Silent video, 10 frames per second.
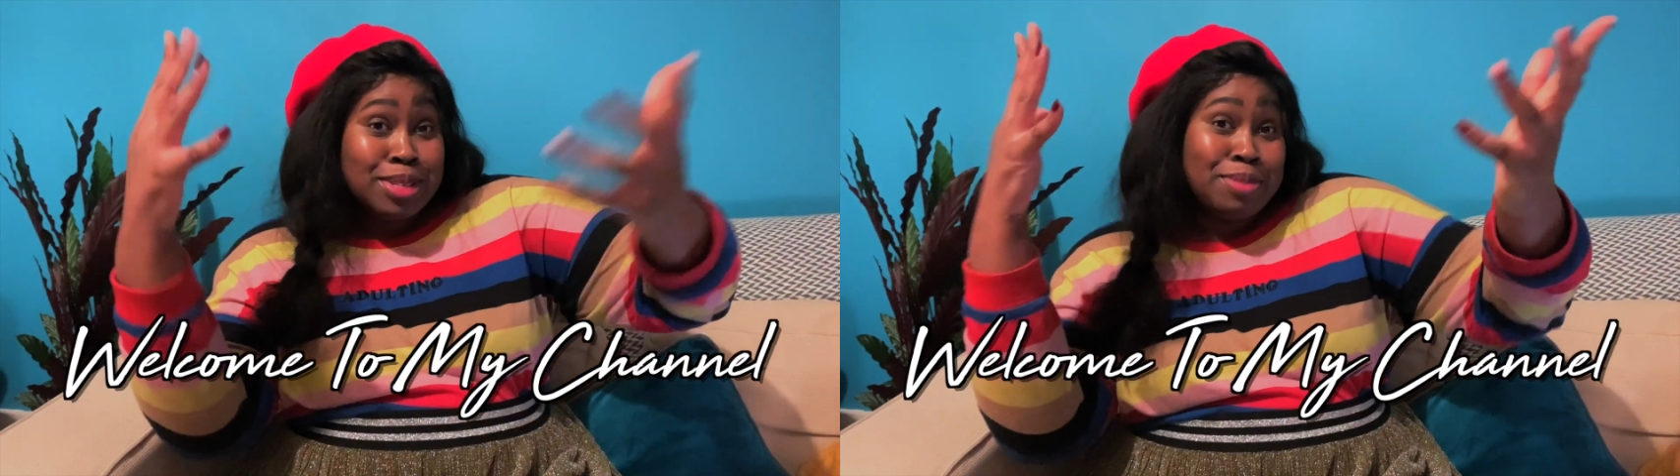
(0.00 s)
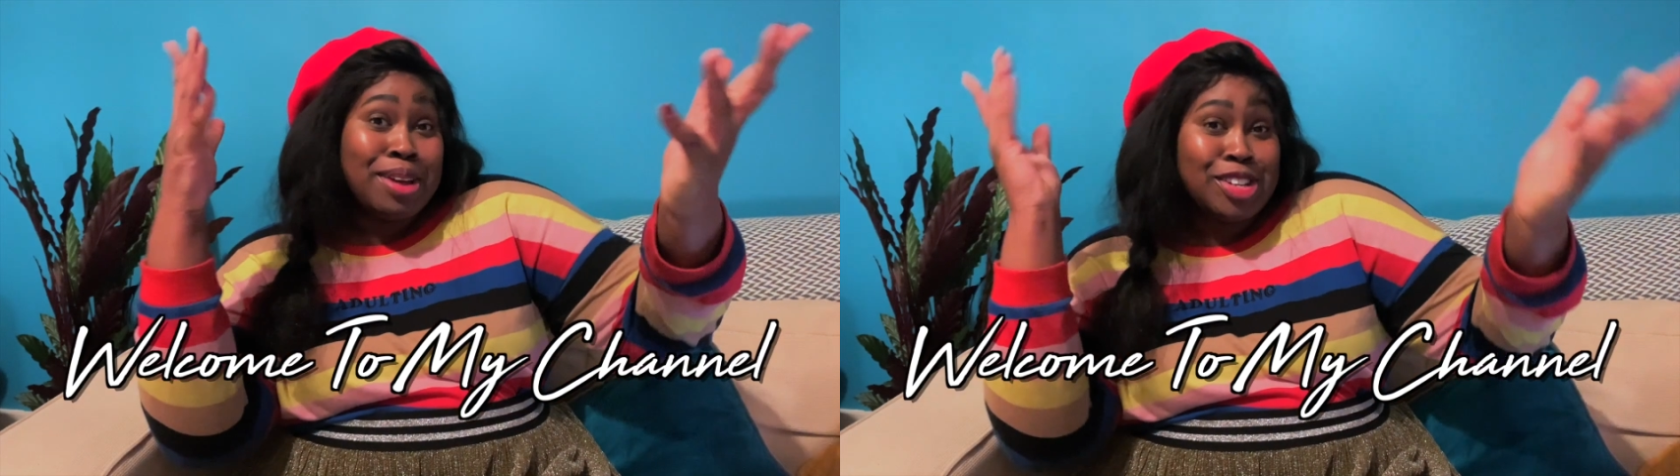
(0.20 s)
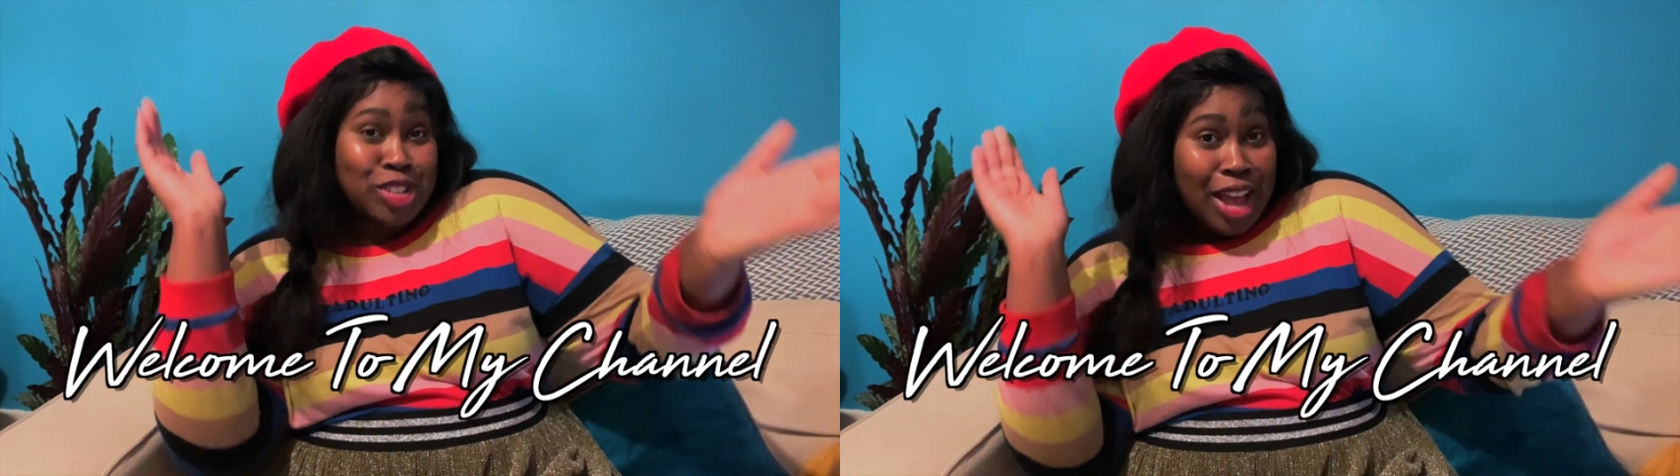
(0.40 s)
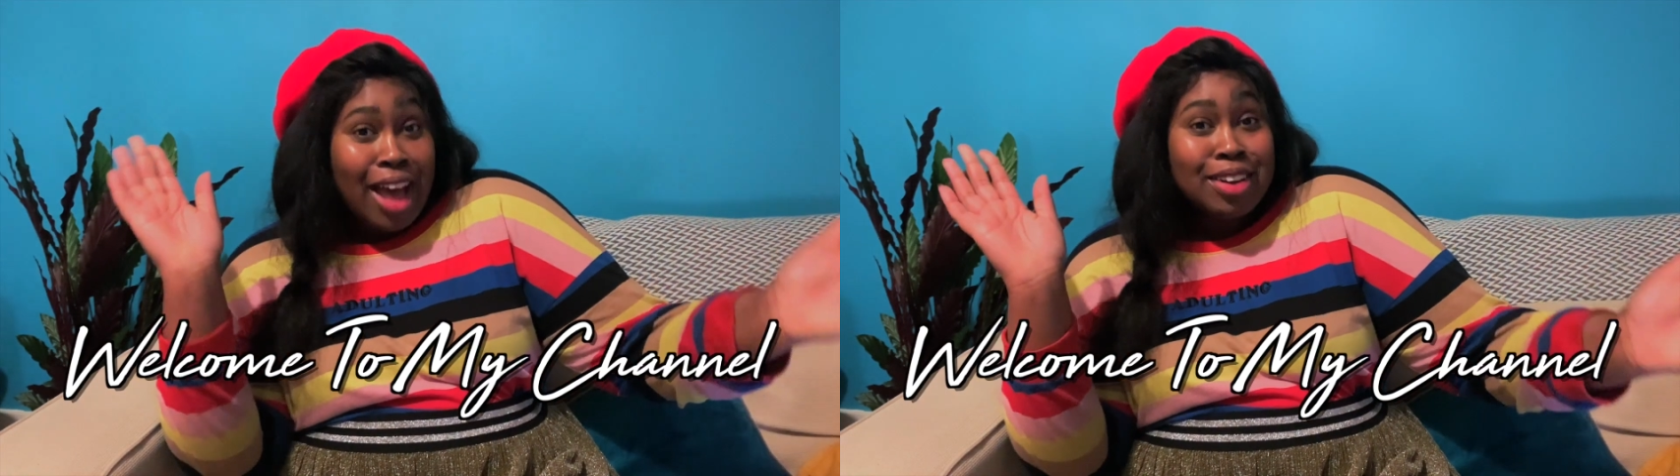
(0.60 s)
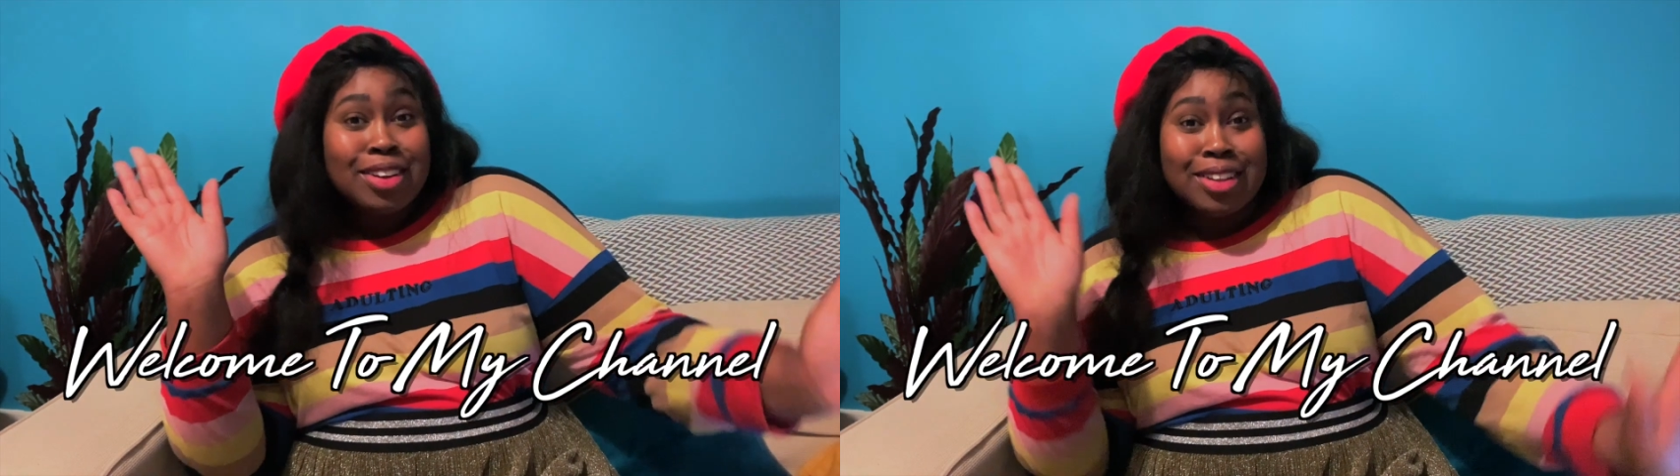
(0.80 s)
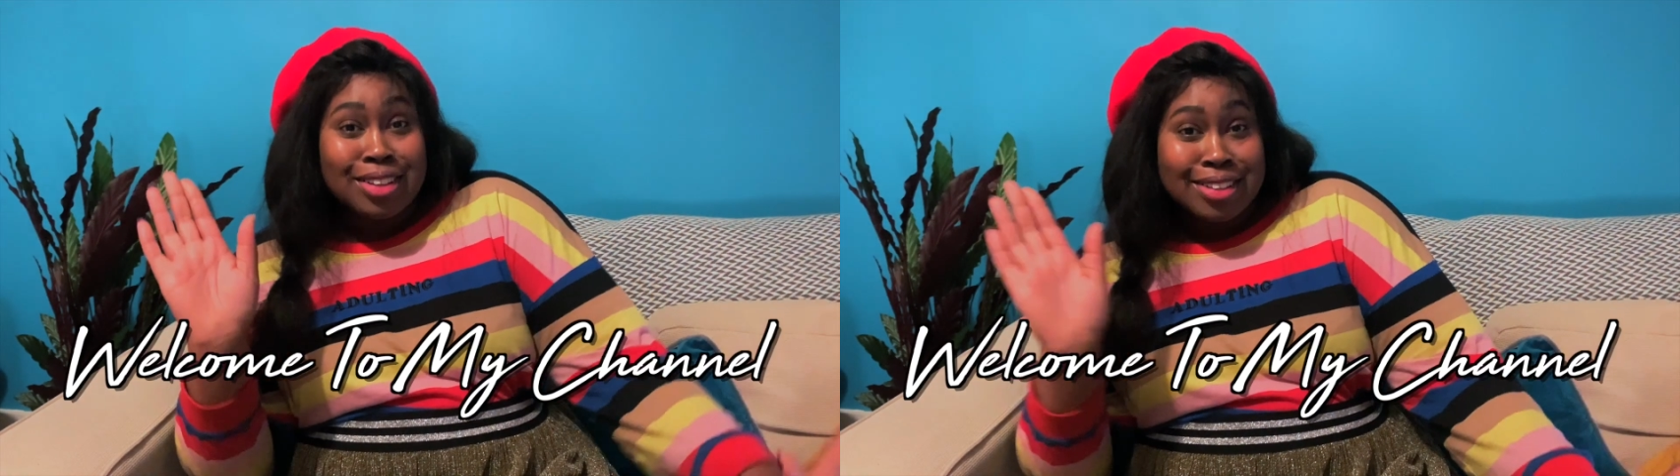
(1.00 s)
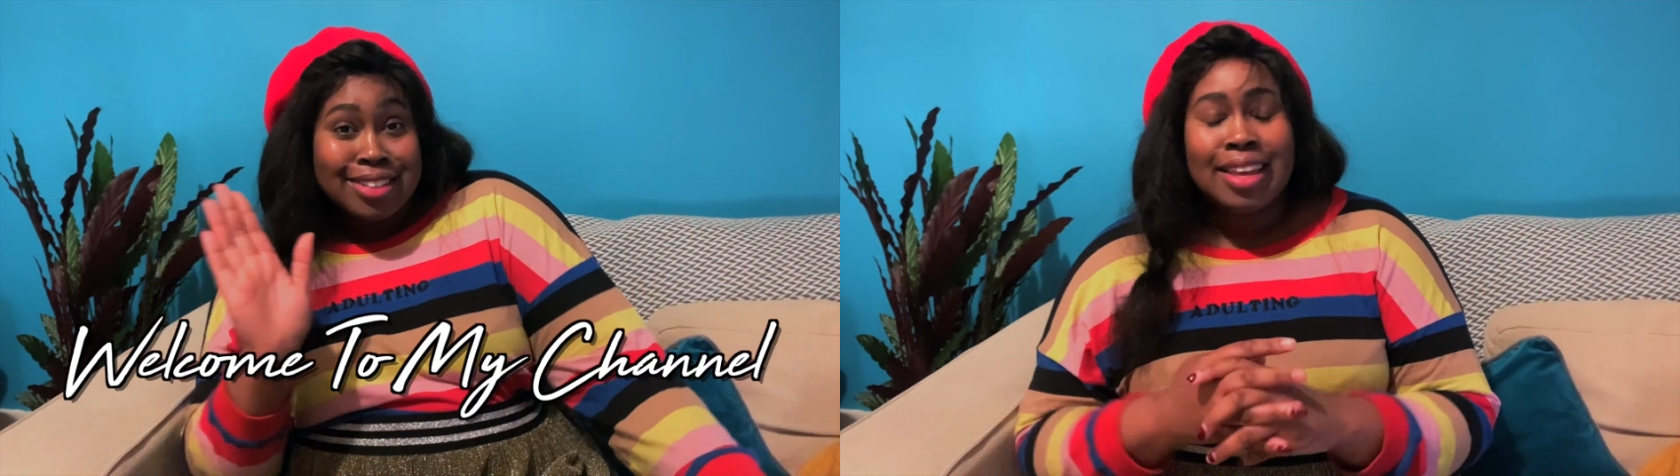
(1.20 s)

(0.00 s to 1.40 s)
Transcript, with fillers: to my channel.